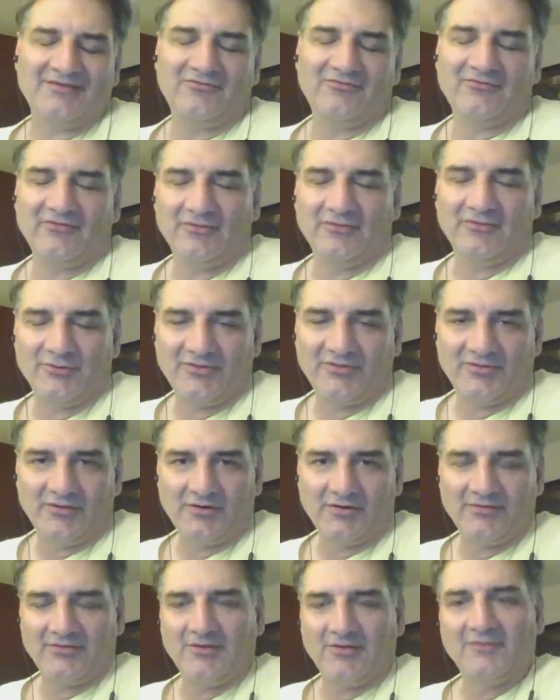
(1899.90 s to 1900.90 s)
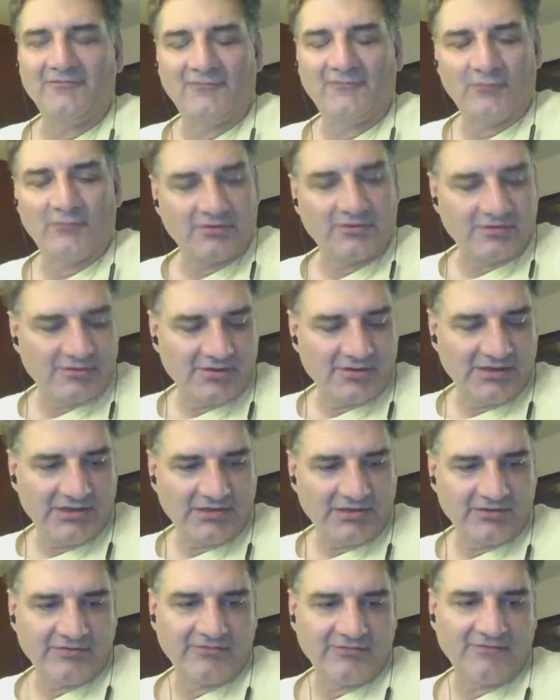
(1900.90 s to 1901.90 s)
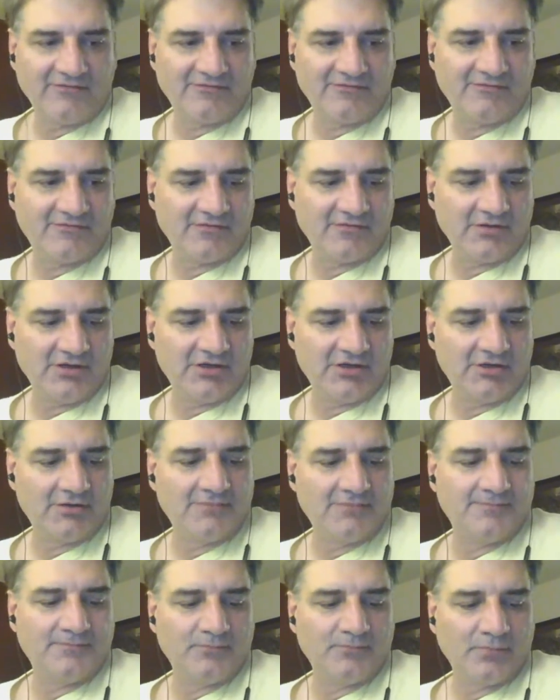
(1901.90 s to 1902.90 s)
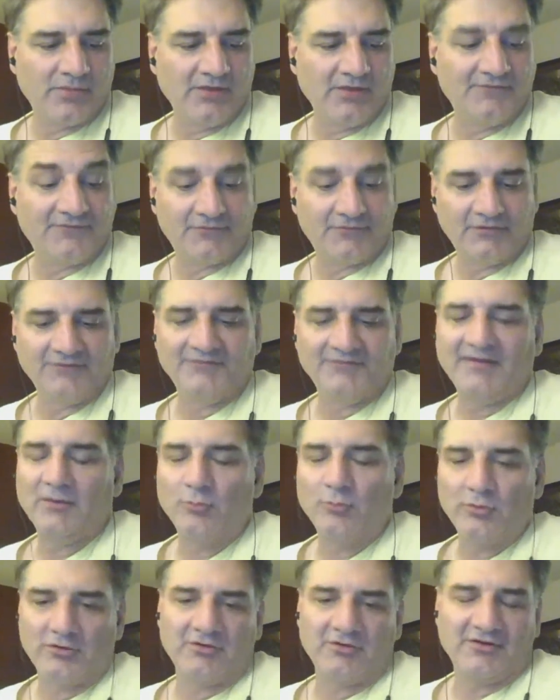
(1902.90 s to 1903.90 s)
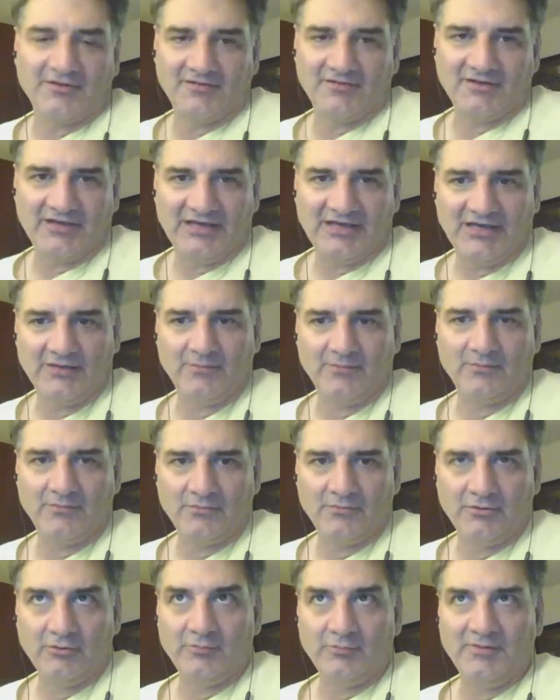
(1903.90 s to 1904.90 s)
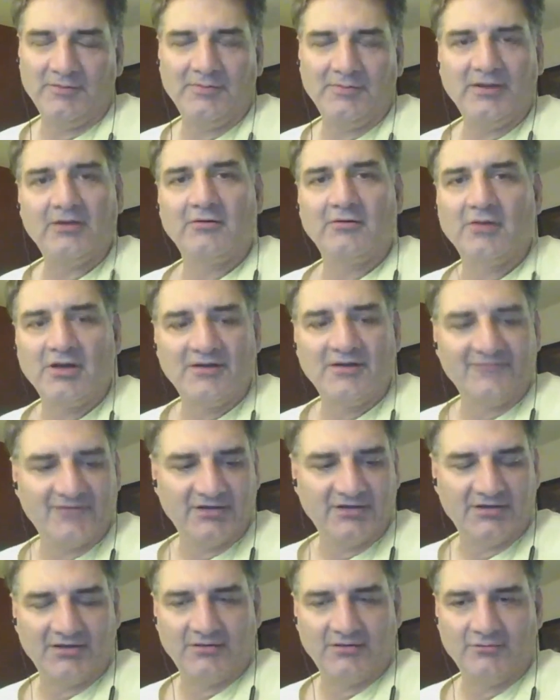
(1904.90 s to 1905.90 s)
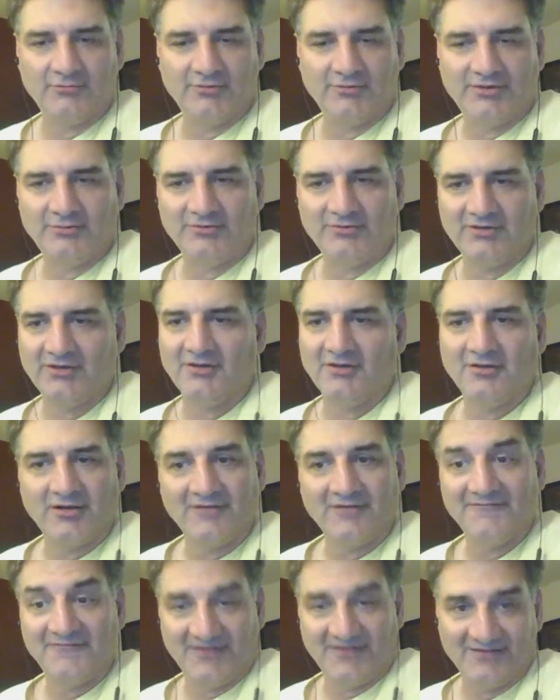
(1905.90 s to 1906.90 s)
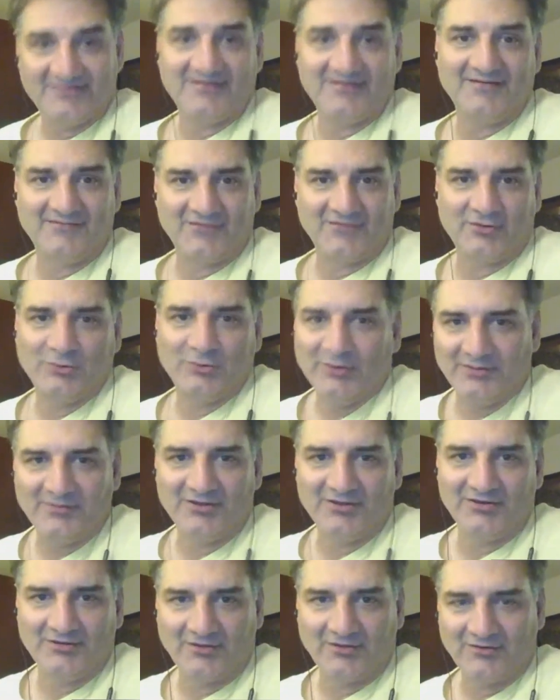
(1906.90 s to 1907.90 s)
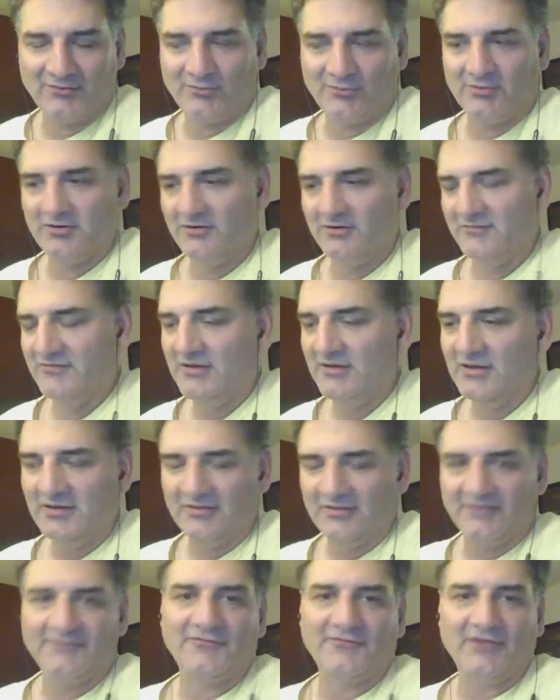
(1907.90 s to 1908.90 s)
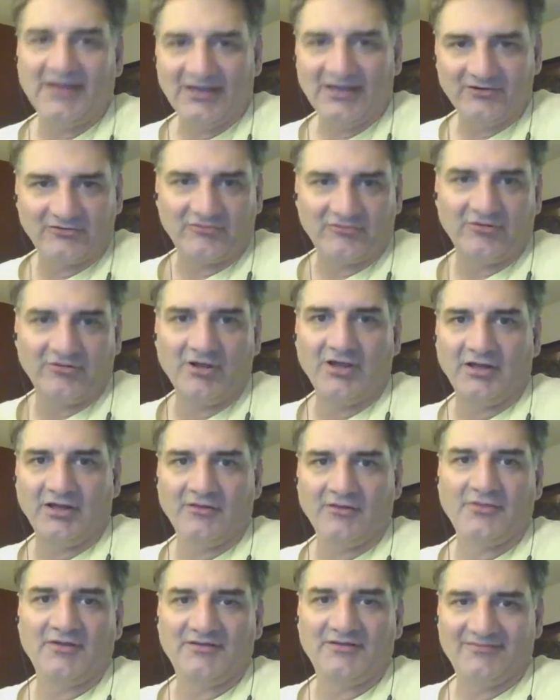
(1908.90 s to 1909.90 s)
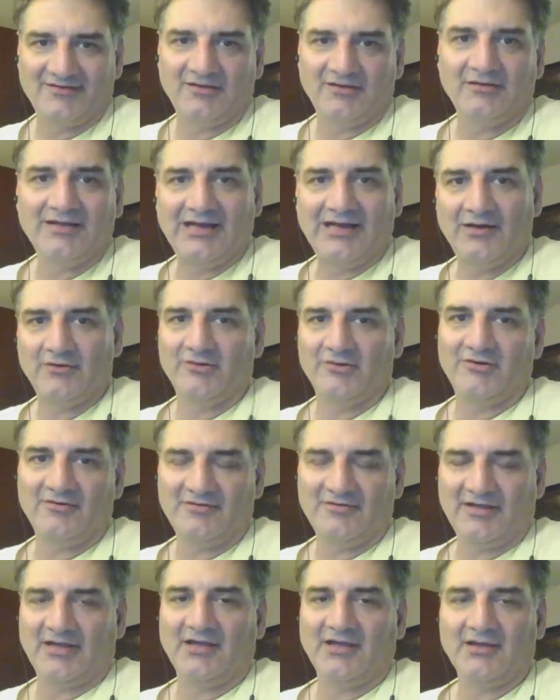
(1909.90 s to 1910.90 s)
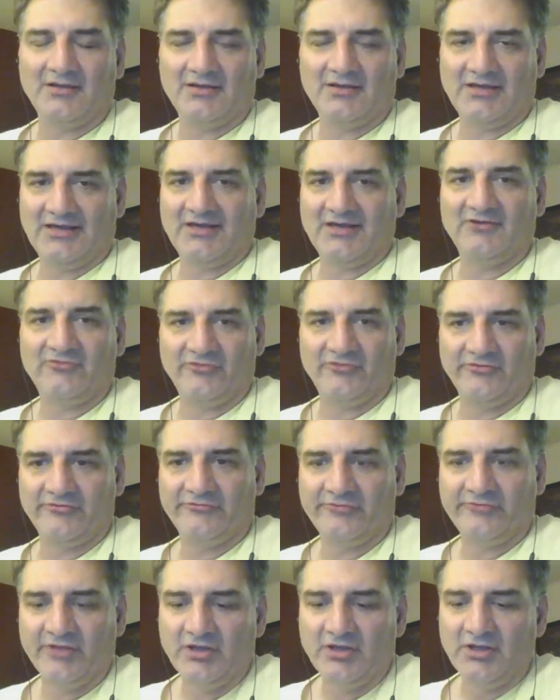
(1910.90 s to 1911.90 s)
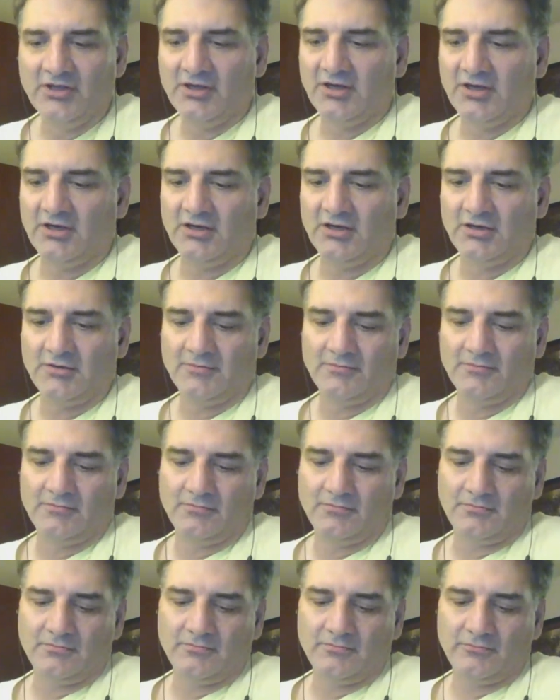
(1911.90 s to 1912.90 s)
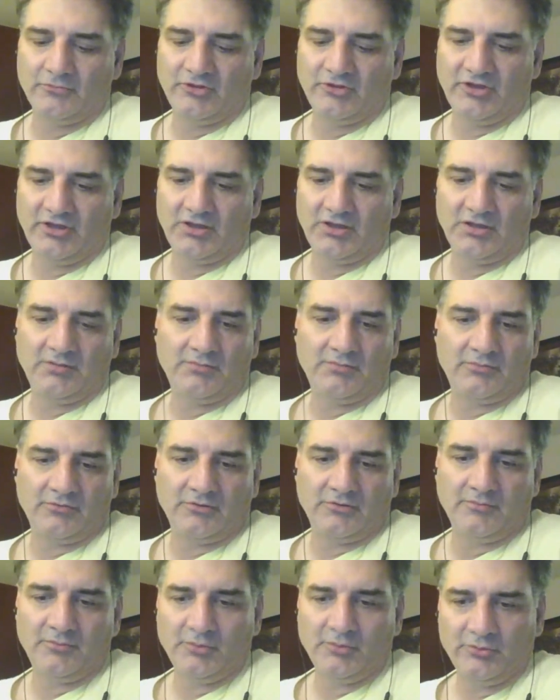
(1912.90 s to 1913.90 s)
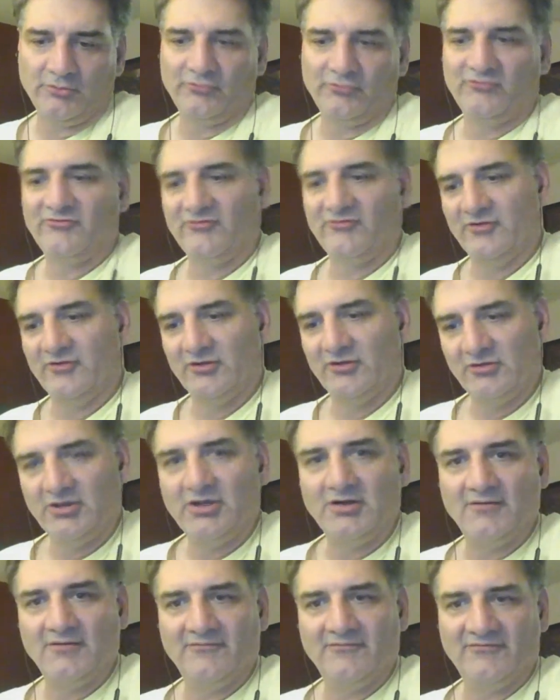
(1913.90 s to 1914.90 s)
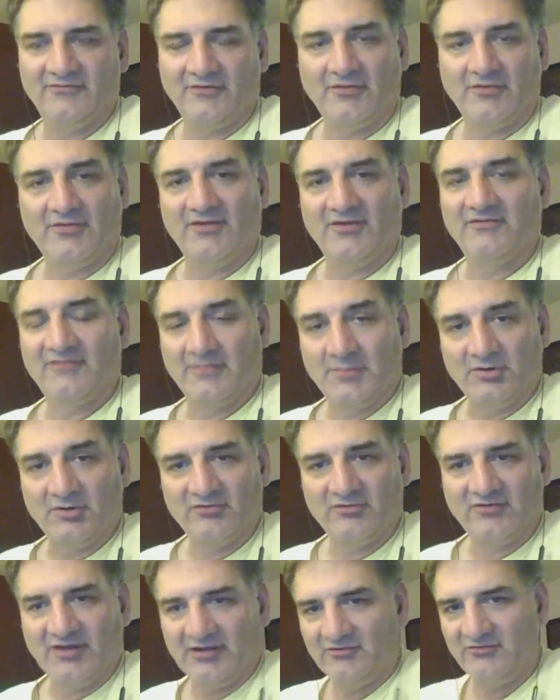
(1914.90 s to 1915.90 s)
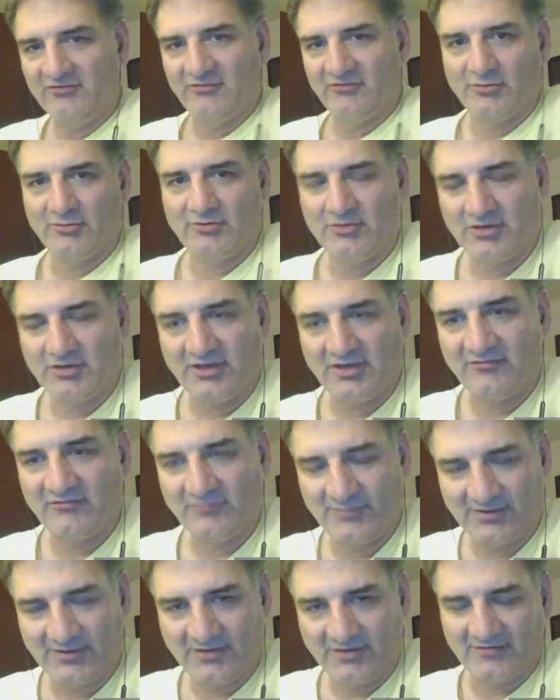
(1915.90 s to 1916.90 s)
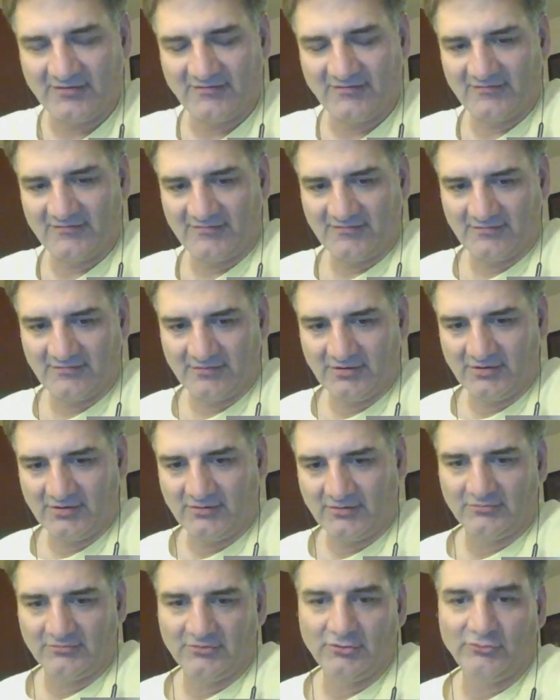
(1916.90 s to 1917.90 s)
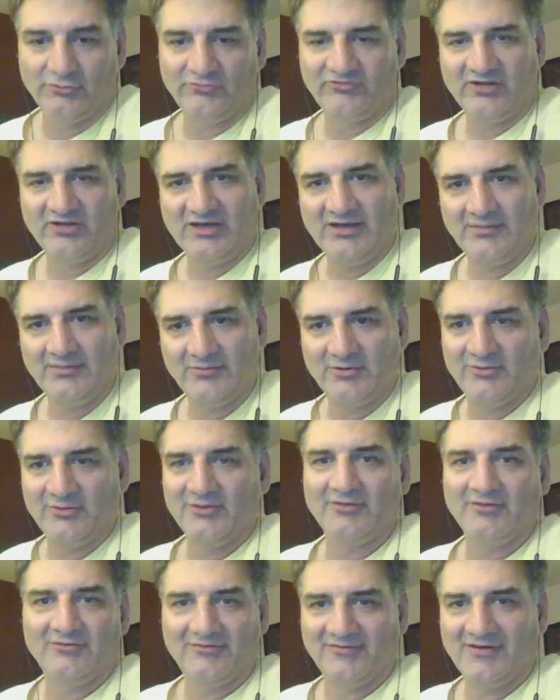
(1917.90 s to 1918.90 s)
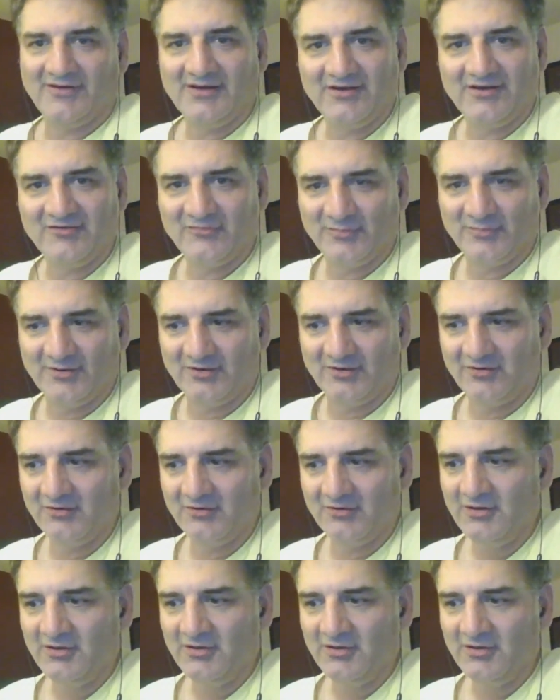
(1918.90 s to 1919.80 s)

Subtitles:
essentially, what they're there for is if they weren't in the game, you'd be better off getting what I would call offensive equipment. In other words, the flashlight and the things that allow you to take caches. The boots and the gloves and the things that protect you are nice because you don't lose time going to the hospital.